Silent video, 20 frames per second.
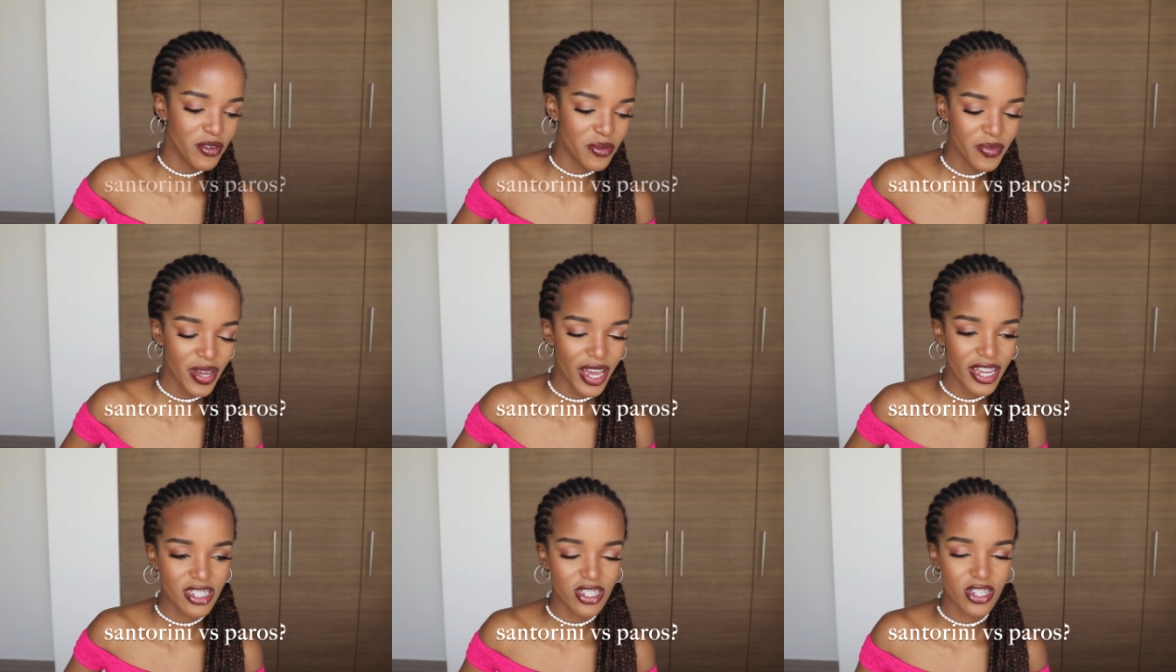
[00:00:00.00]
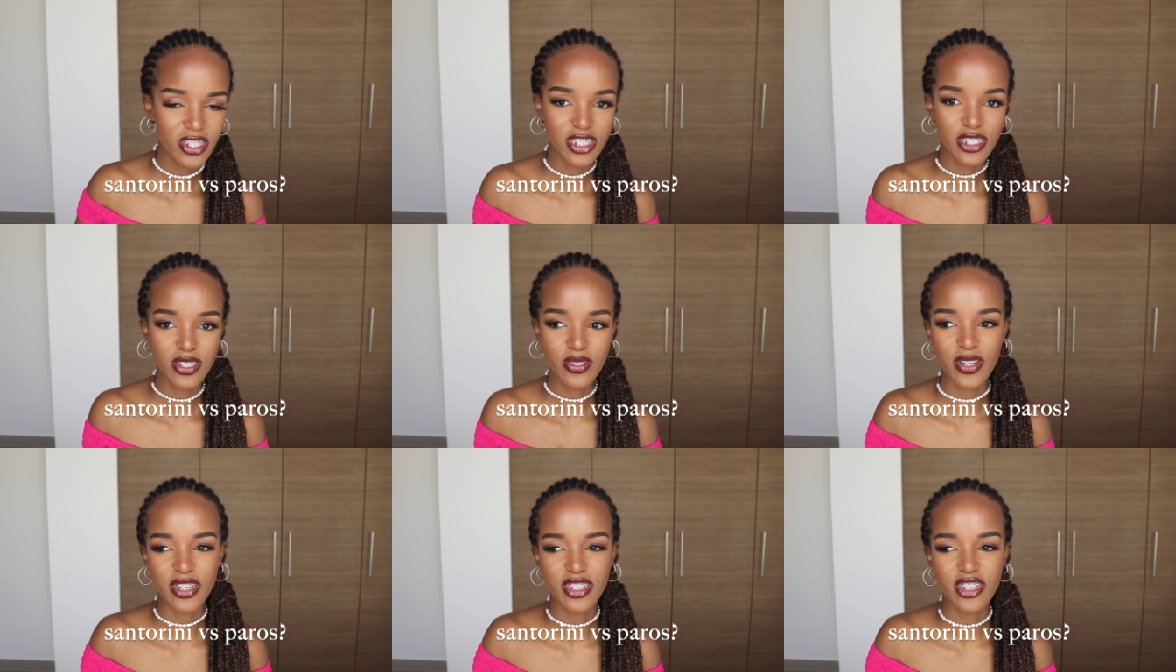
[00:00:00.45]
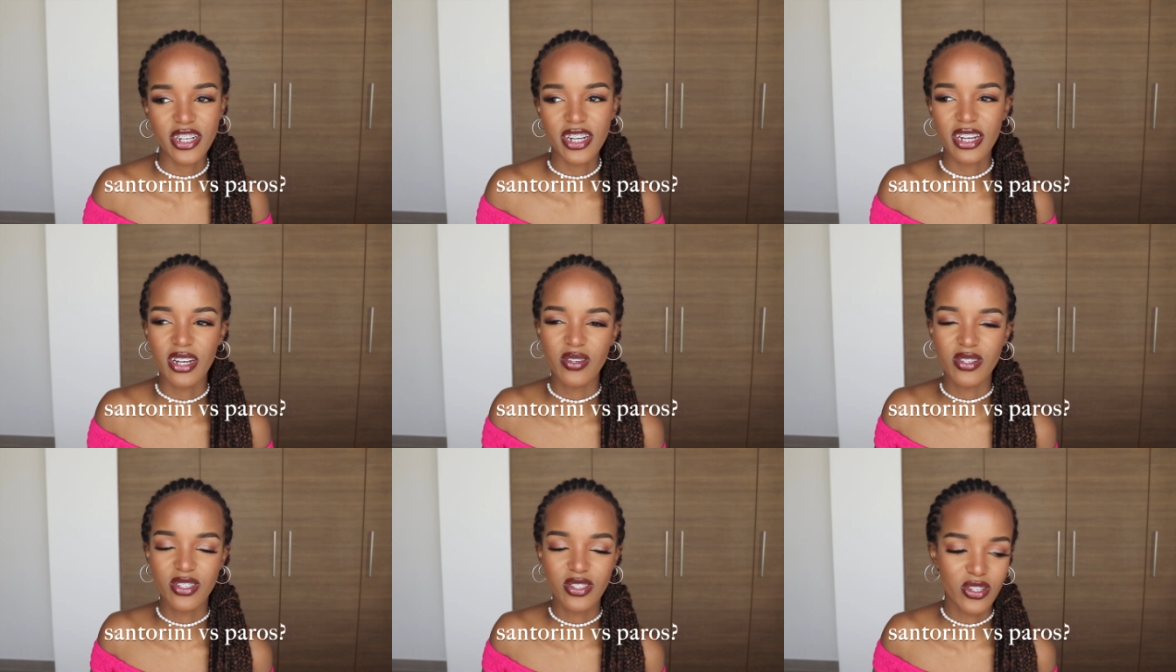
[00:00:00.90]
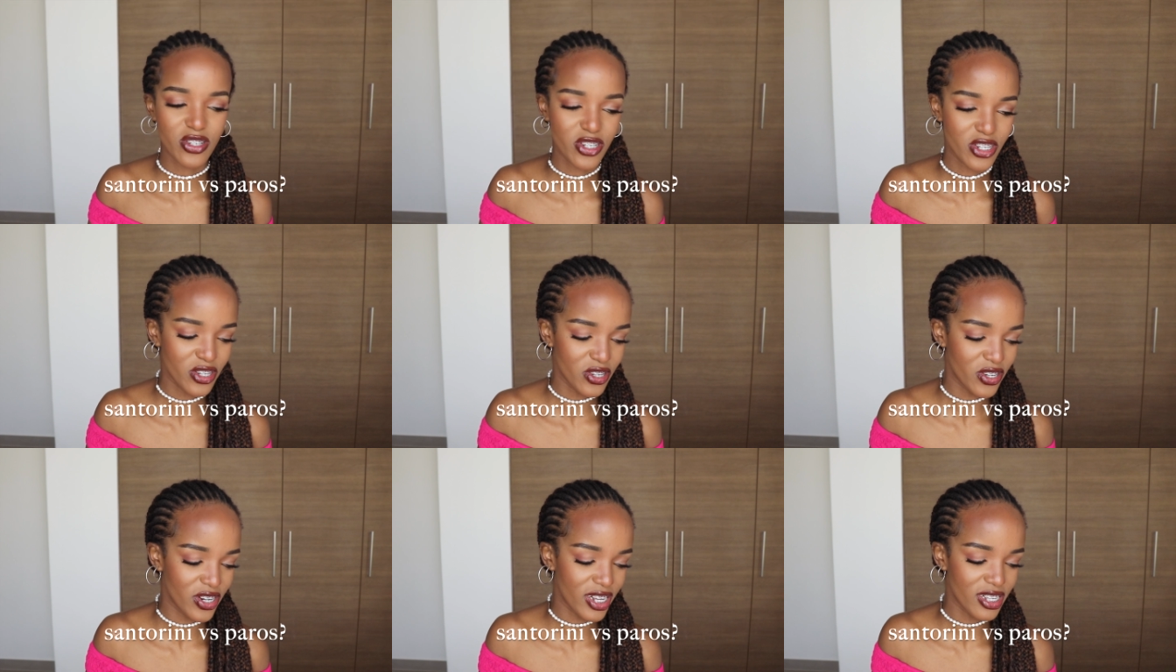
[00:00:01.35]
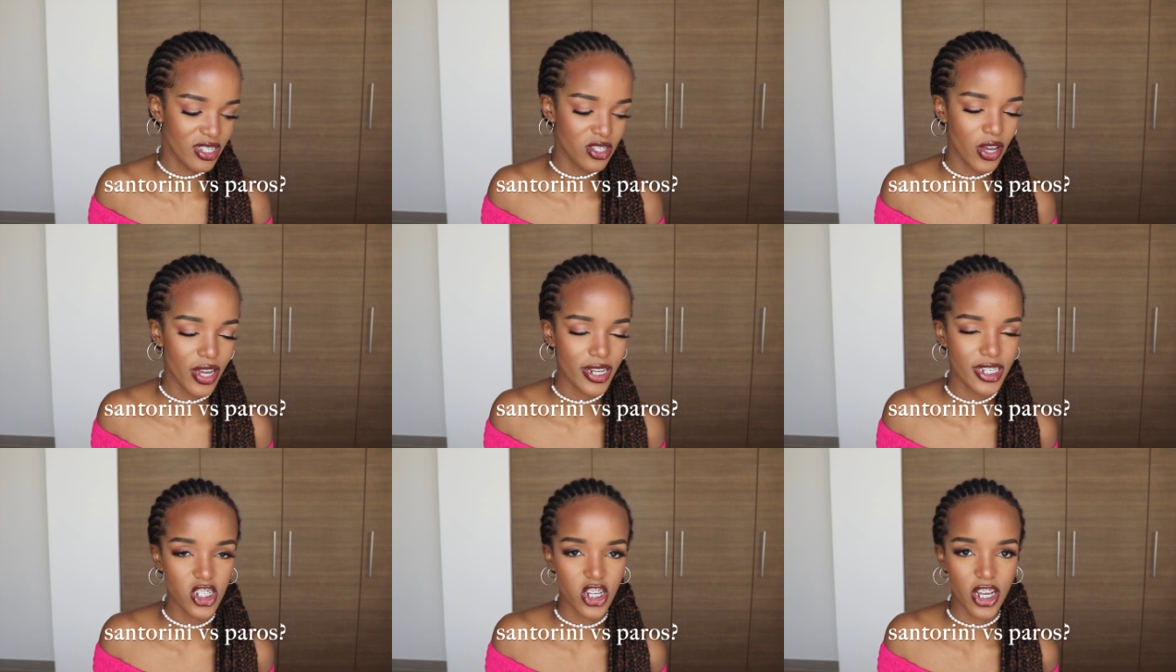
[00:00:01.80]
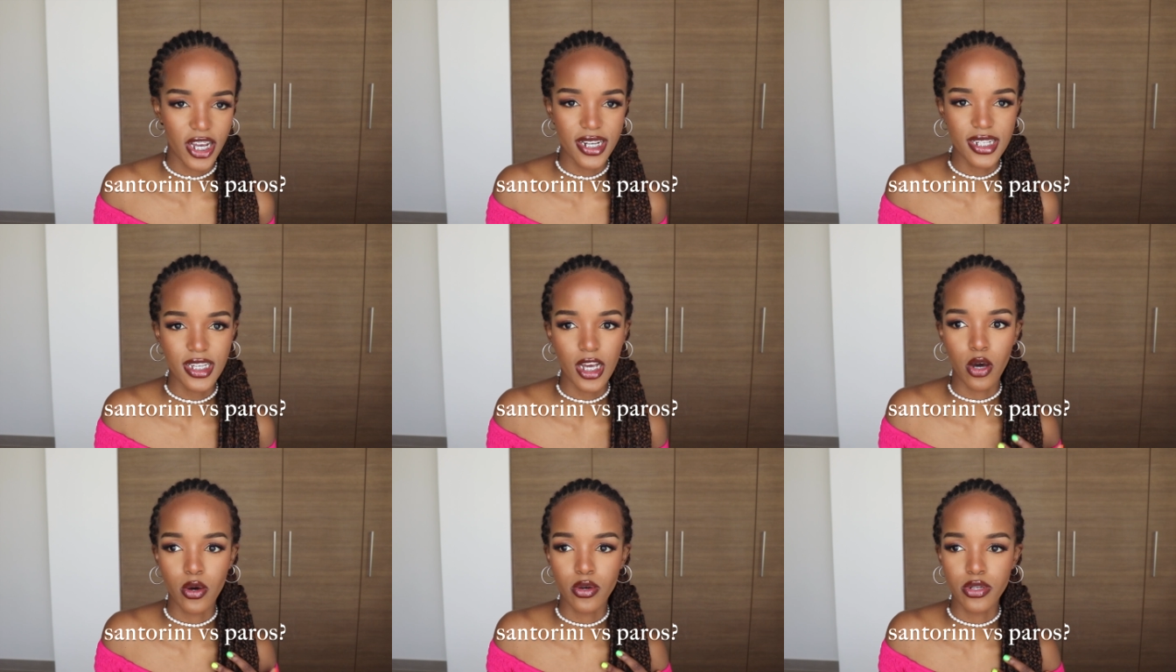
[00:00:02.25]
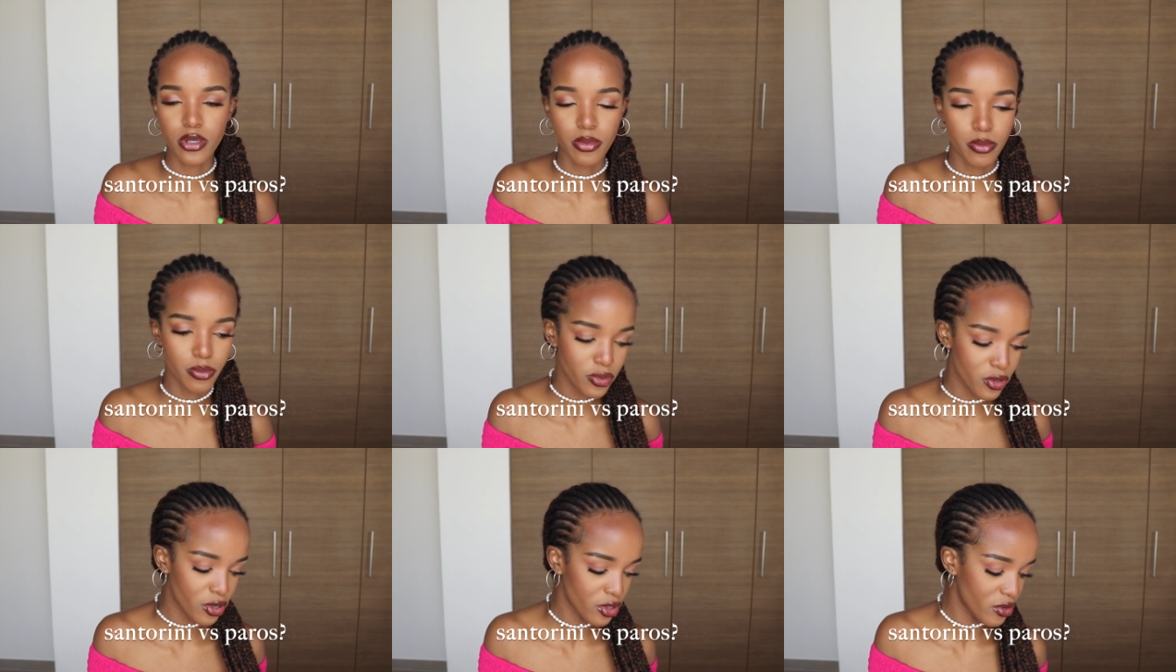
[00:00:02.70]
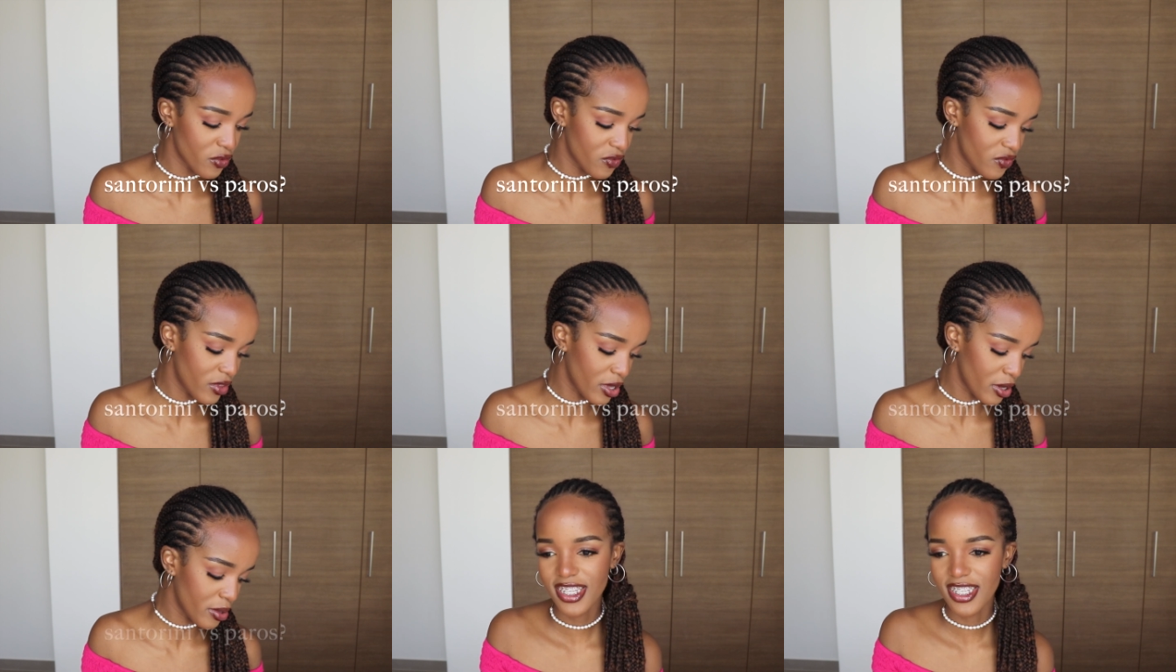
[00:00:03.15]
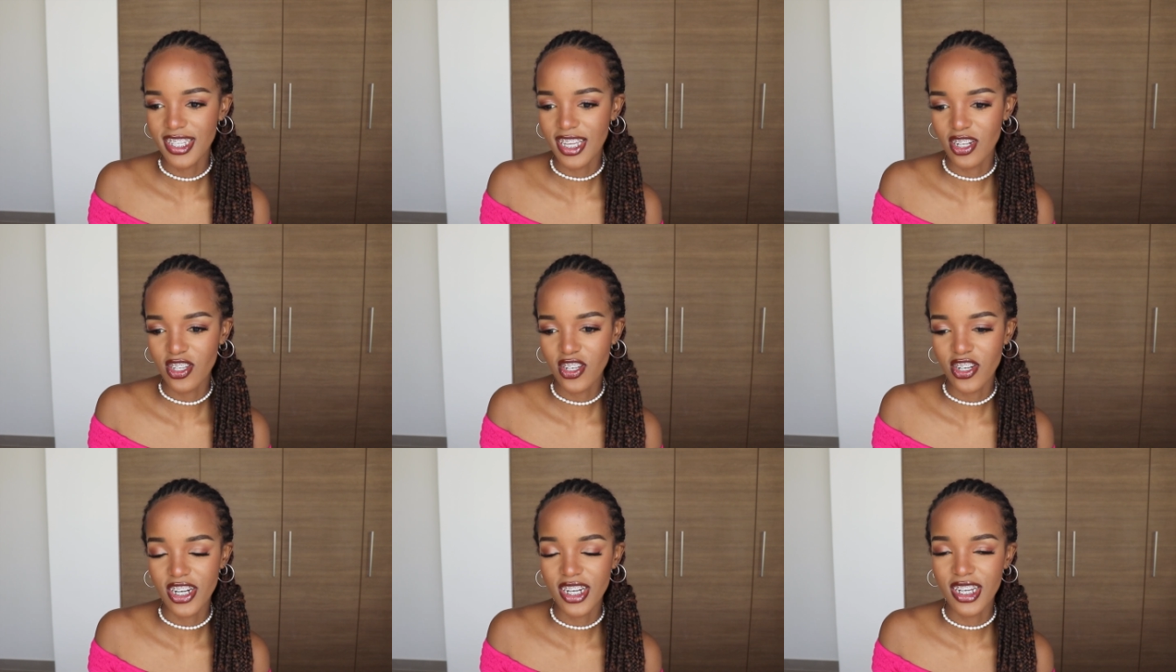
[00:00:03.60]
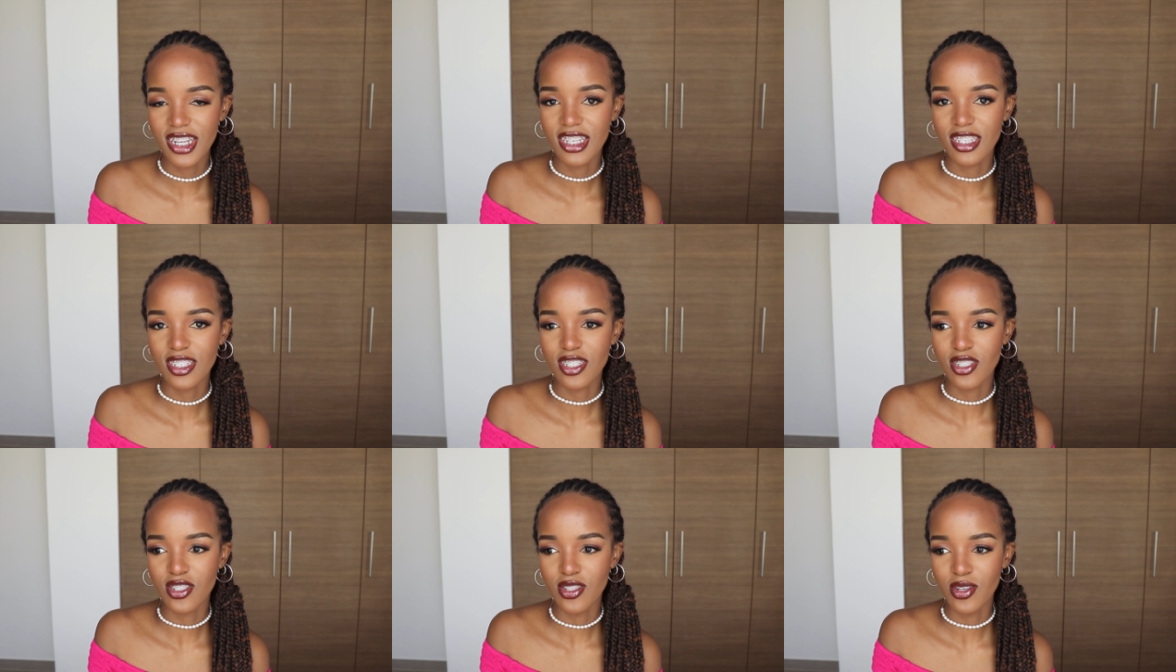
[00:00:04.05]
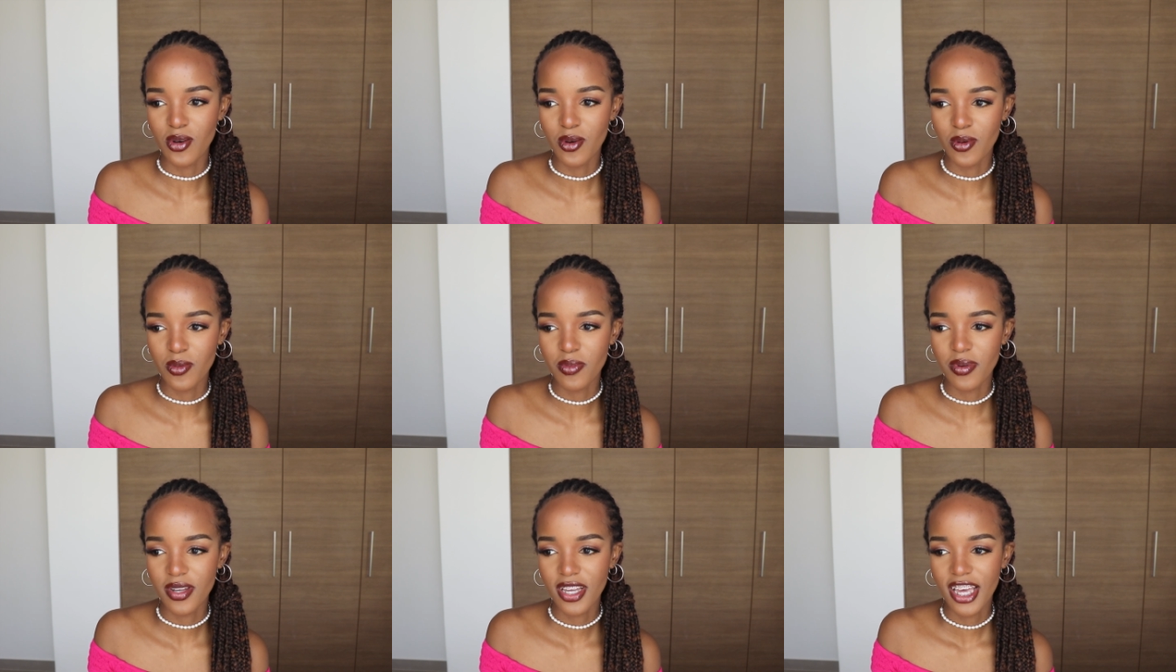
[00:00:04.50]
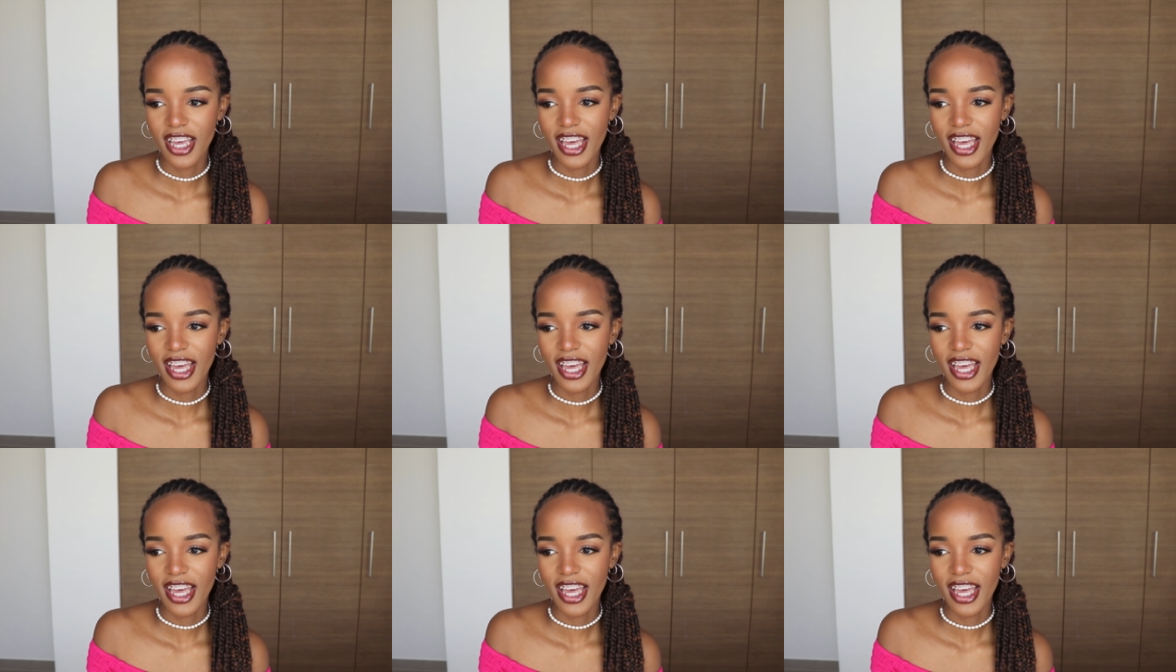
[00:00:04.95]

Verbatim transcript: remember i saw this question and i was so curious so i checked out both of them santorini is dope